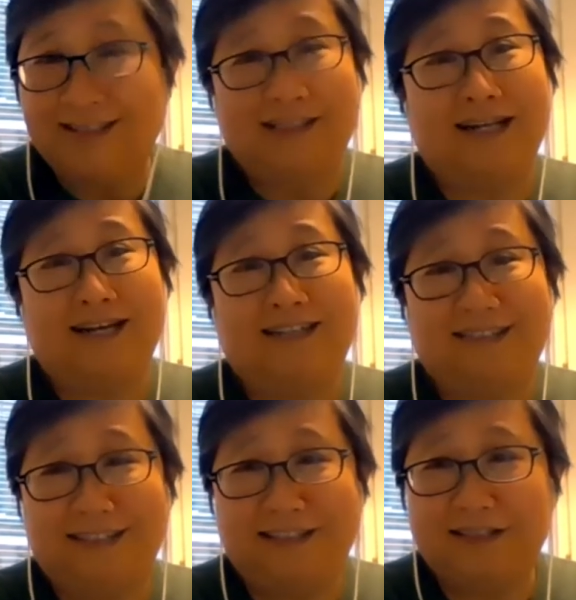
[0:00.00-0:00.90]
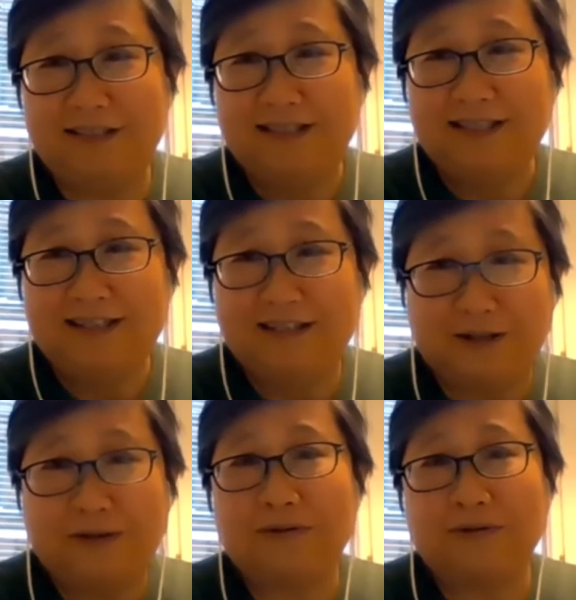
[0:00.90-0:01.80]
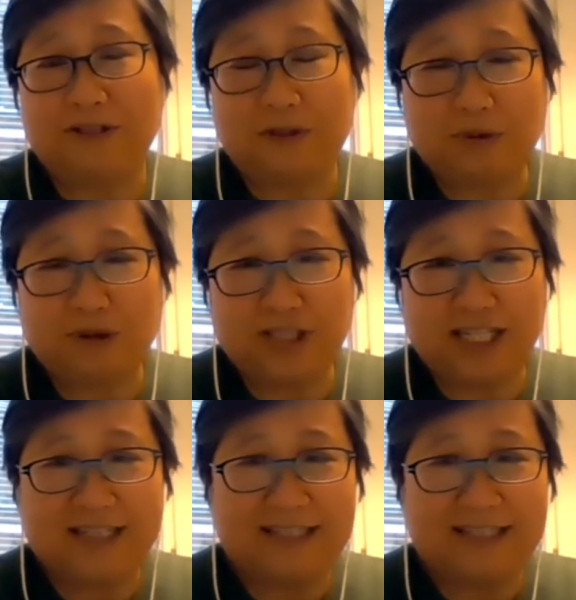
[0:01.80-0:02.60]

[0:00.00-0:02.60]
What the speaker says: analyses through this project.